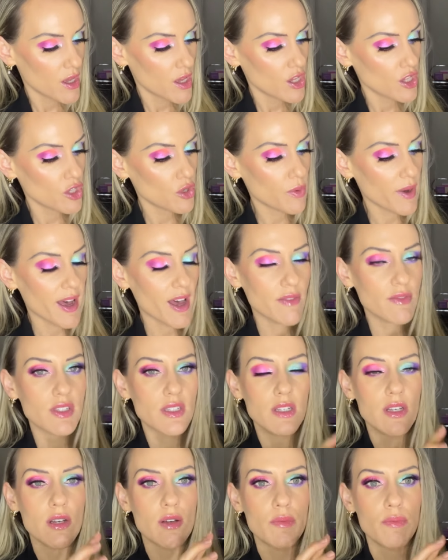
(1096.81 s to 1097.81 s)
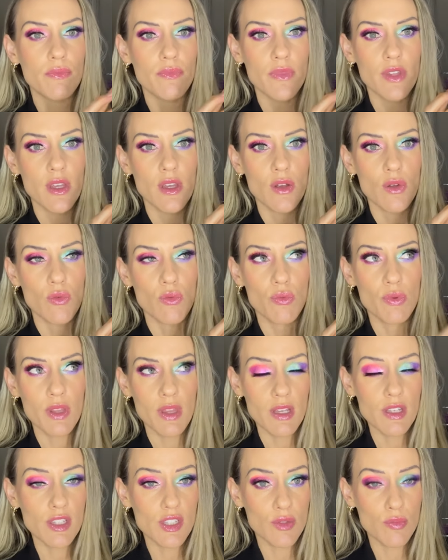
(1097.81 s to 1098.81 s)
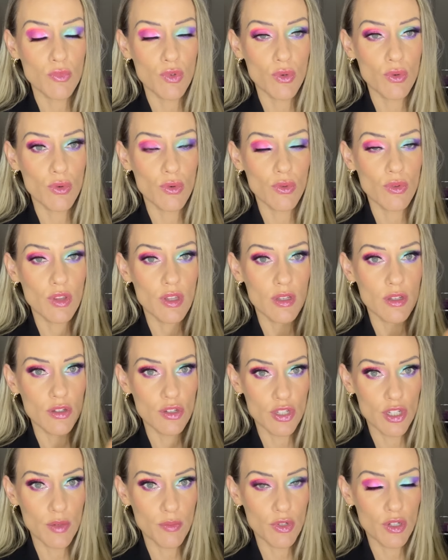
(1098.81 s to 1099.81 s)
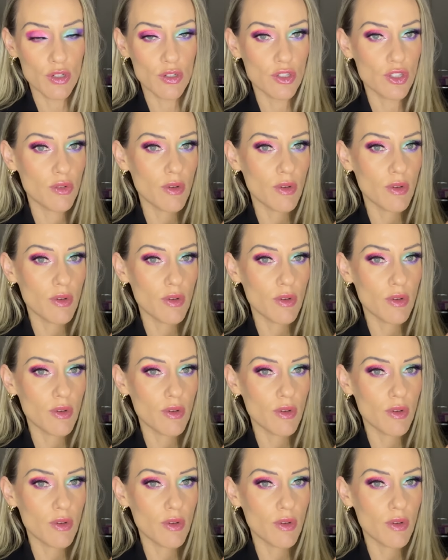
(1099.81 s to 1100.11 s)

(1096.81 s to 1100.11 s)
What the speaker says: You have some really smooth shimmers.